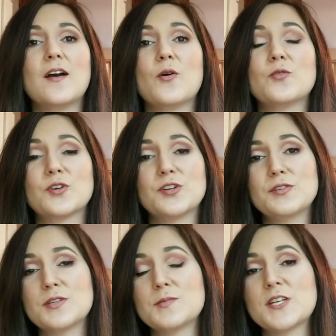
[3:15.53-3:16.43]
on her
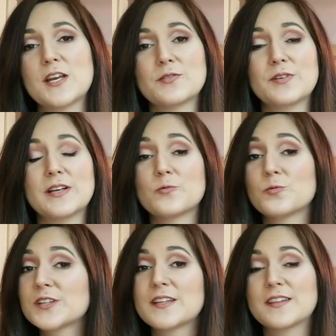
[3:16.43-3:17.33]
YouTube channel, and I
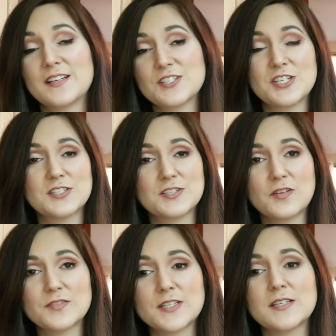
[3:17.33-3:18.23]
really think she
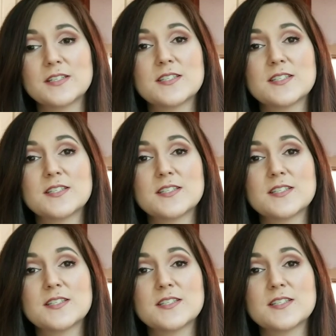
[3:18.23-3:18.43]
deserves it.